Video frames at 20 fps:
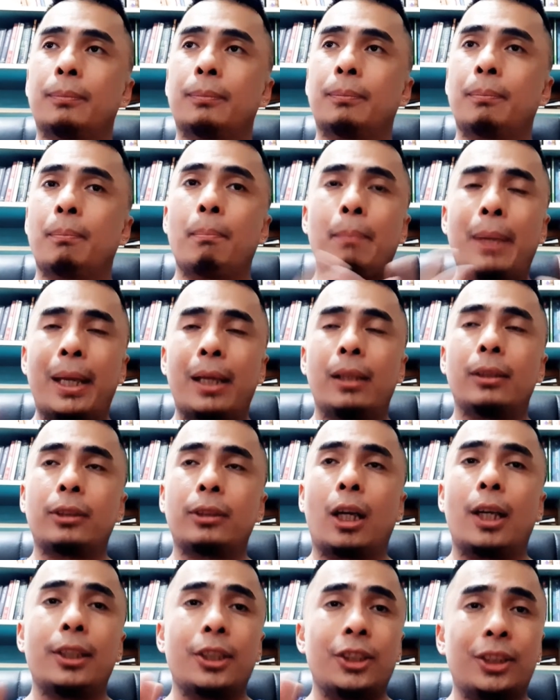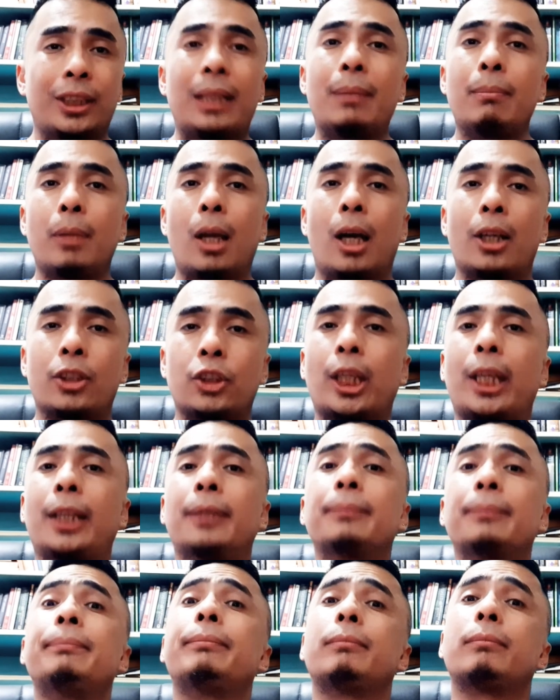built on the Steam
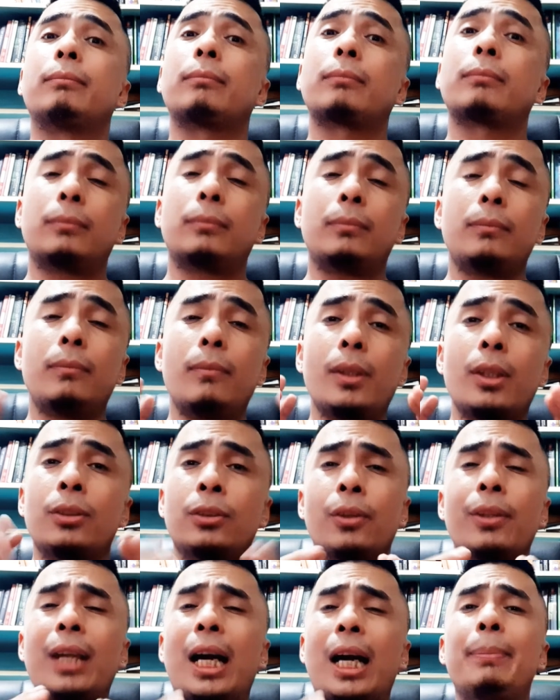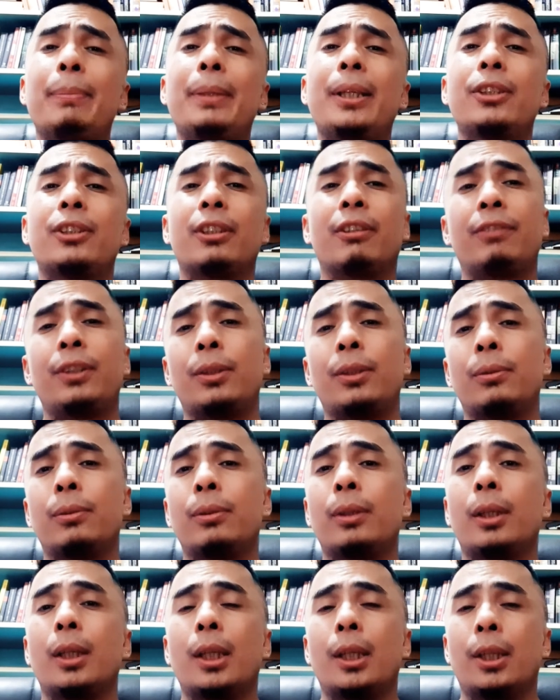blockchain. So that means if you
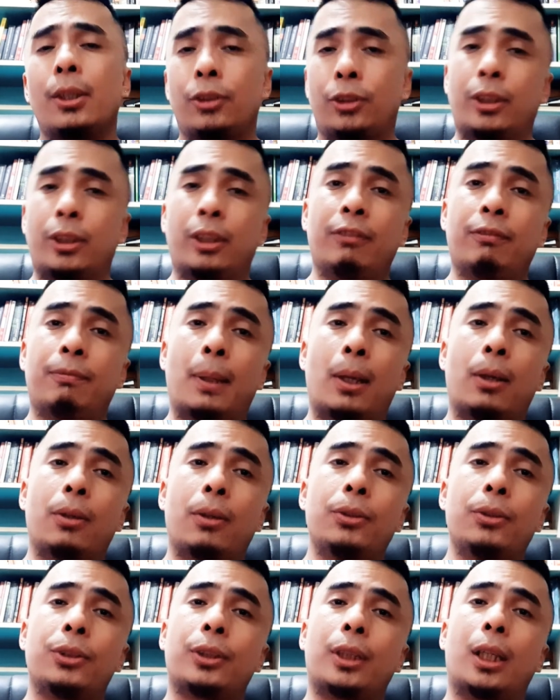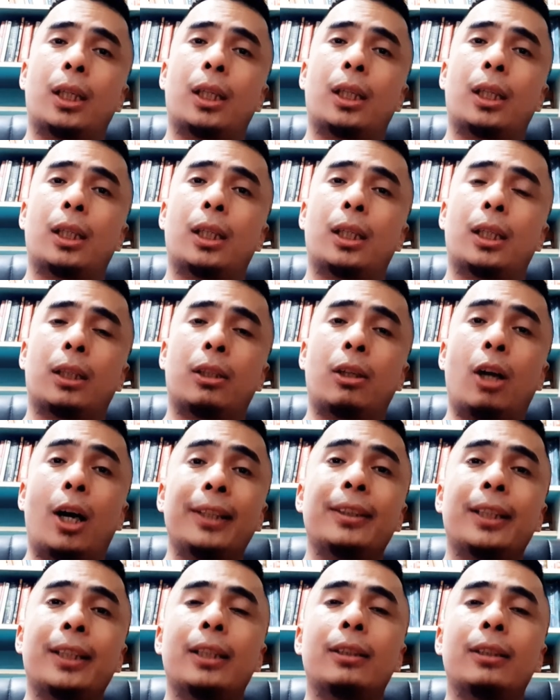sort of post
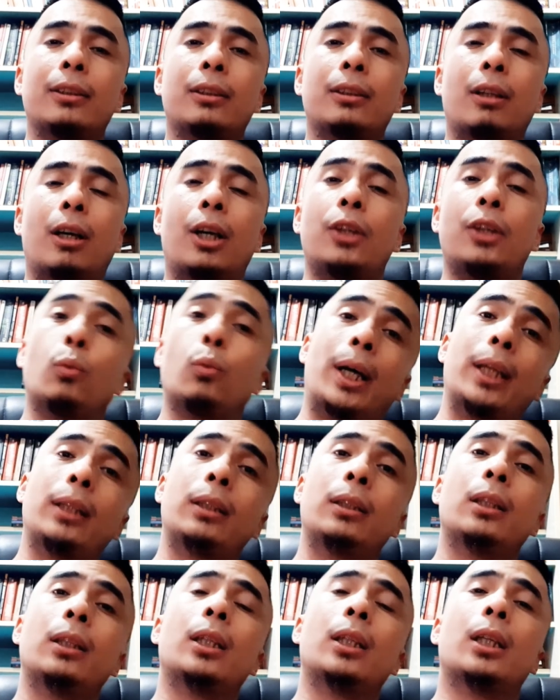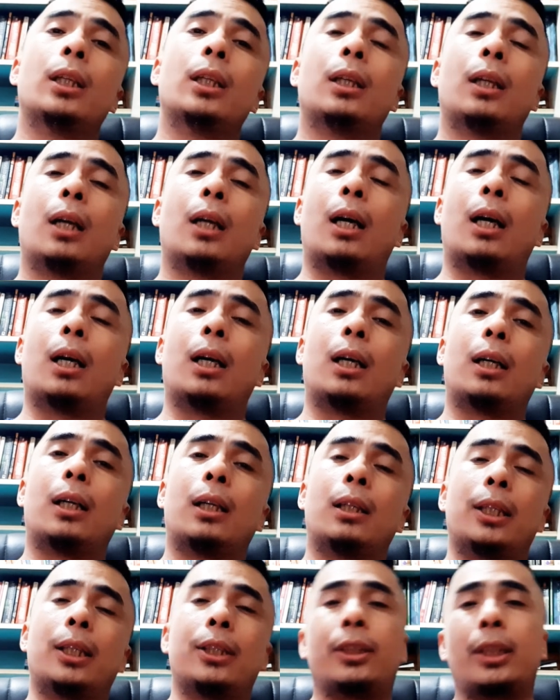content on one,
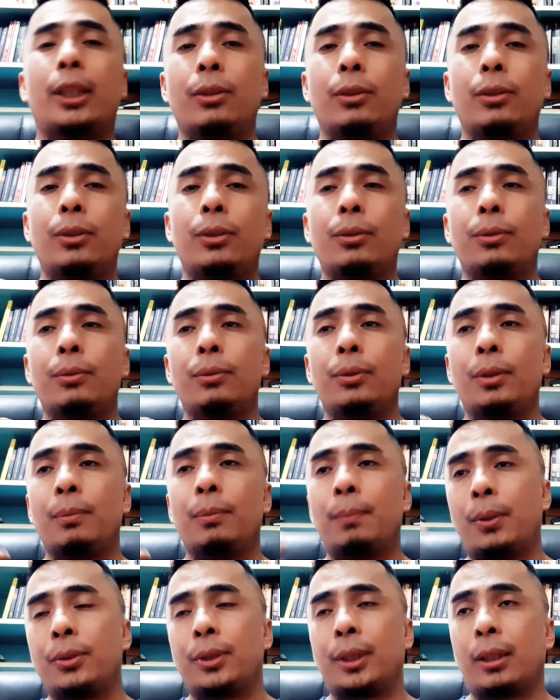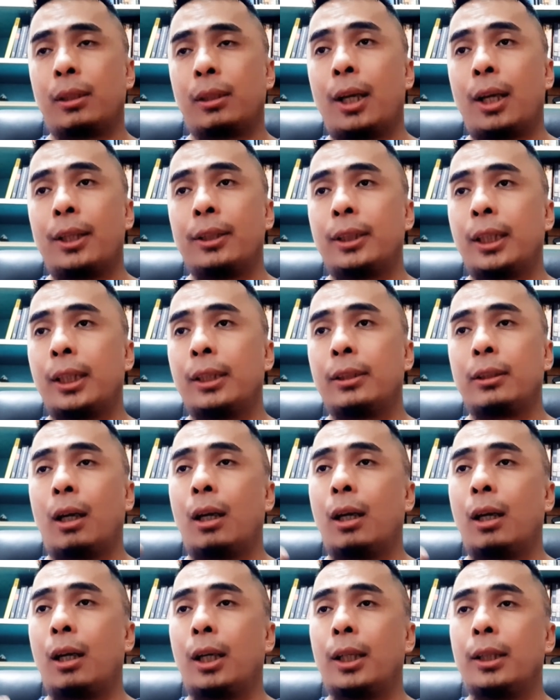let's say you posted a content
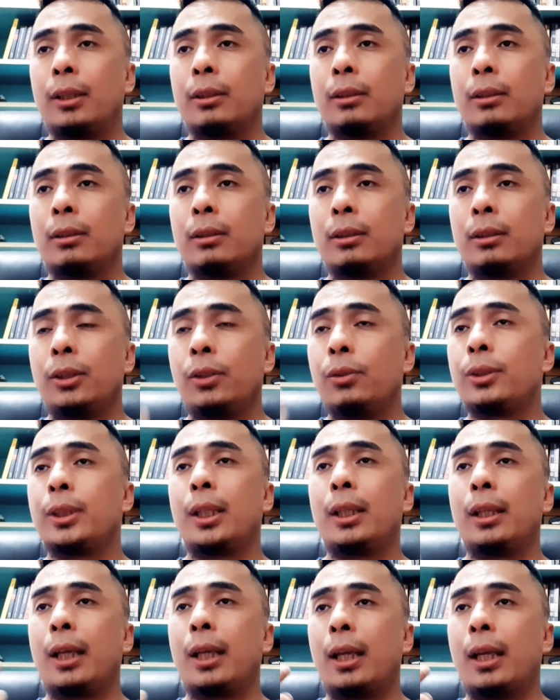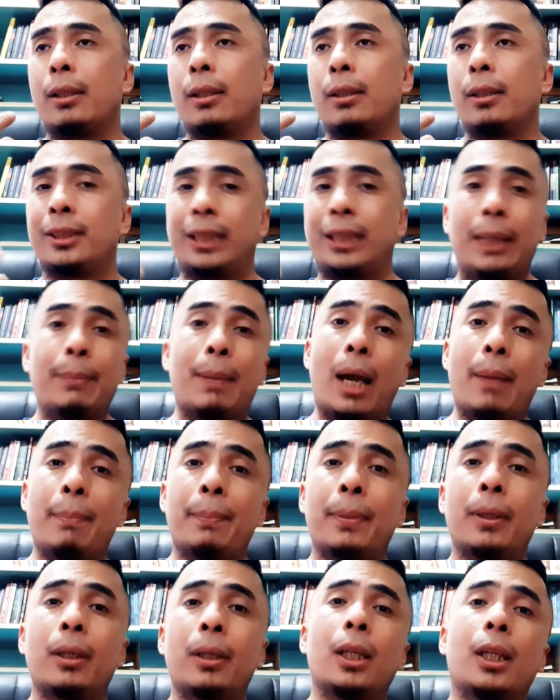on using Steam app,
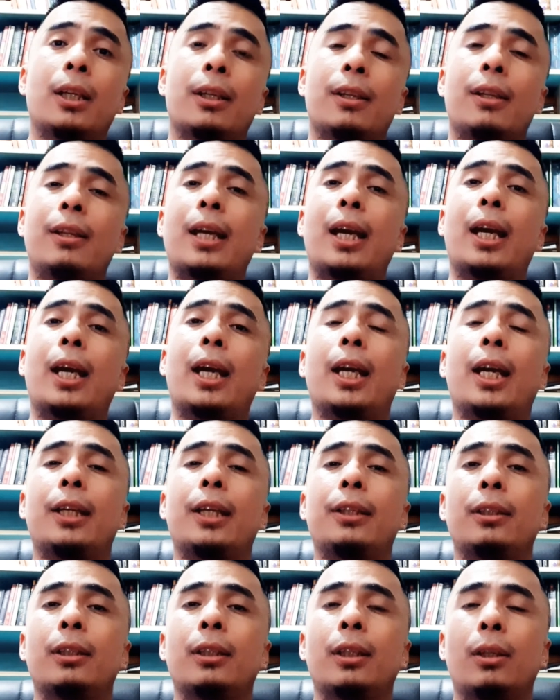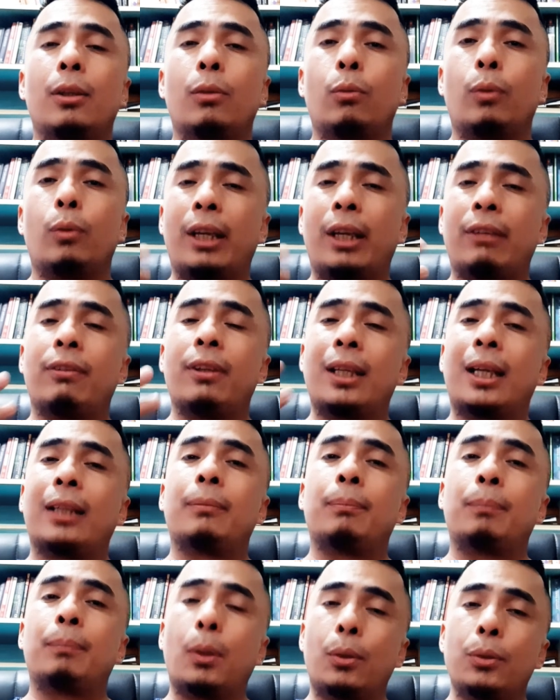then whatever
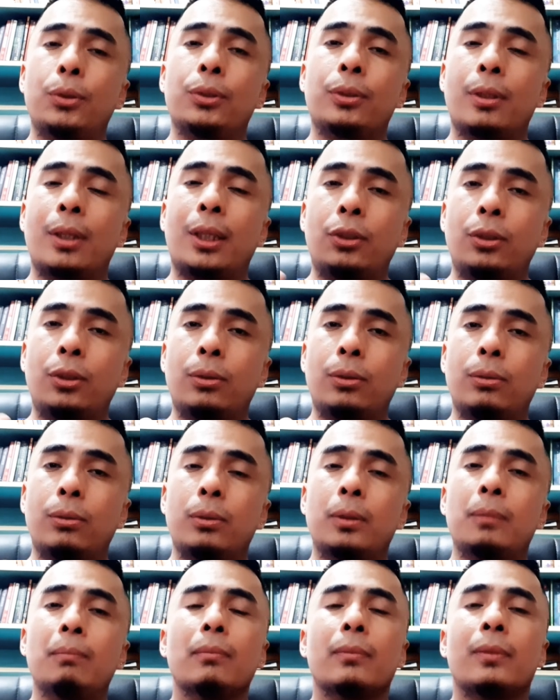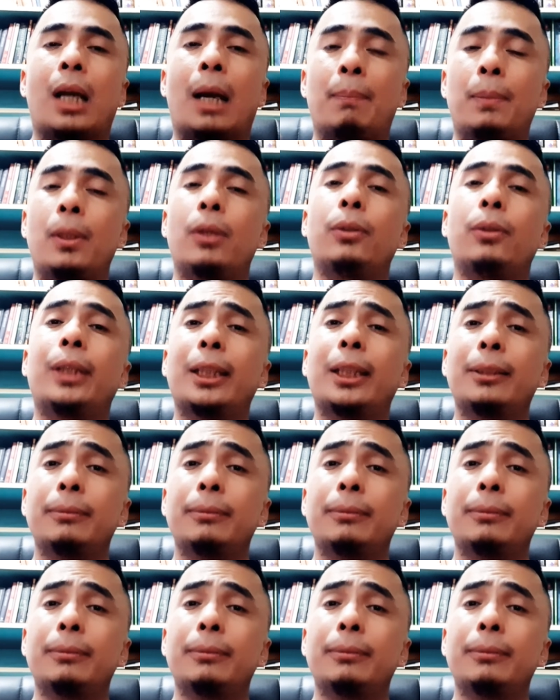that post that you uploaded,